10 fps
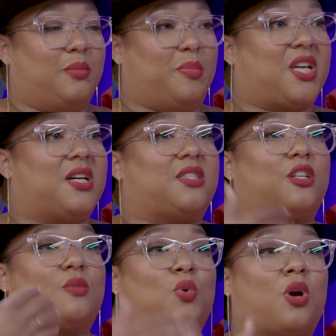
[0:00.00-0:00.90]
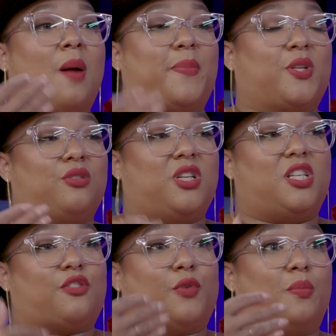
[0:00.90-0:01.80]
Because there's more
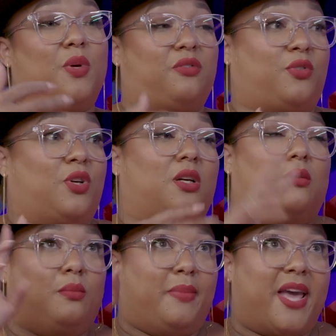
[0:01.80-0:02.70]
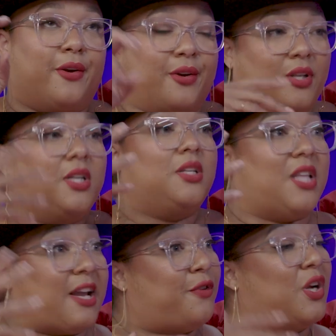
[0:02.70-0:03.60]
opportunities for better,
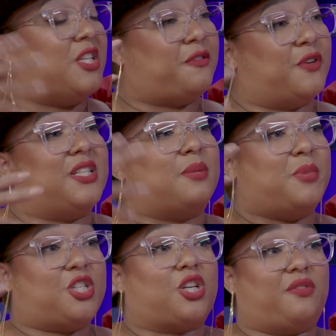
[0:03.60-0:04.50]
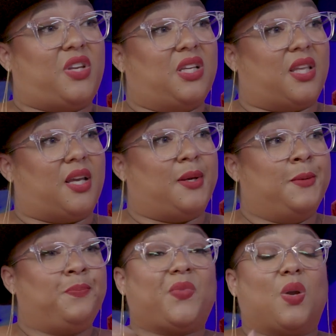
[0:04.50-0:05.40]
like for a different dimension of healing
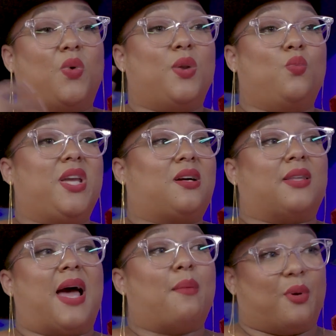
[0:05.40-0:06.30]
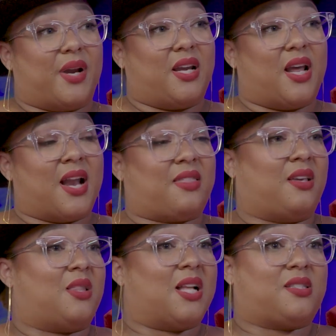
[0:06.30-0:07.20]
when we collaborate. And I
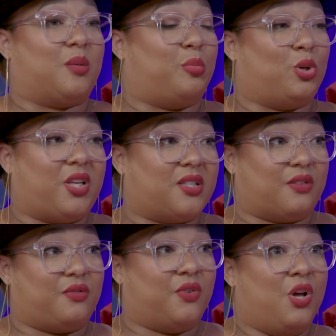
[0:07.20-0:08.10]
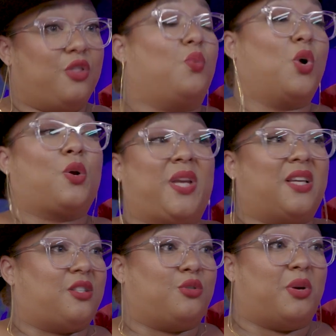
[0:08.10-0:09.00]
think that's the brilliance of the work we
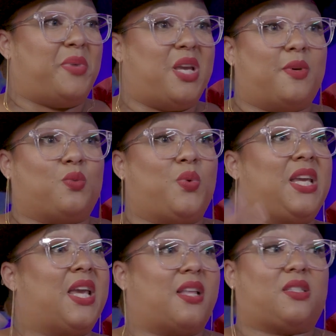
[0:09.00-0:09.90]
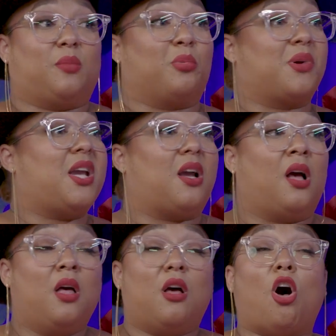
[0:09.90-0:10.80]
get to do at Beam is we get to bring
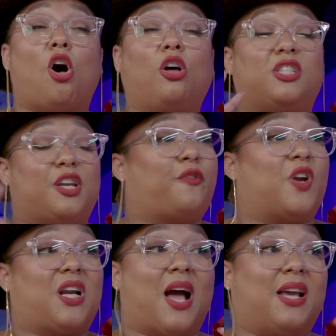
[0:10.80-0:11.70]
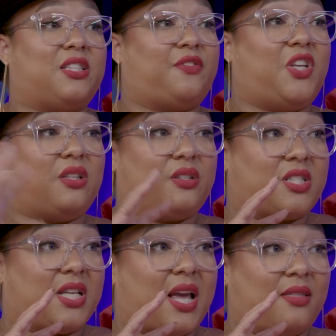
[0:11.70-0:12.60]
all different kinds of healers
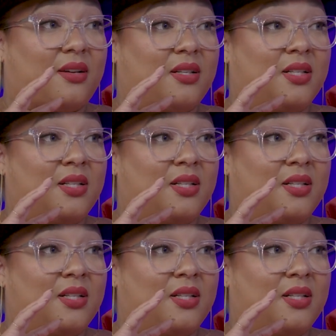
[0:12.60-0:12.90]
together.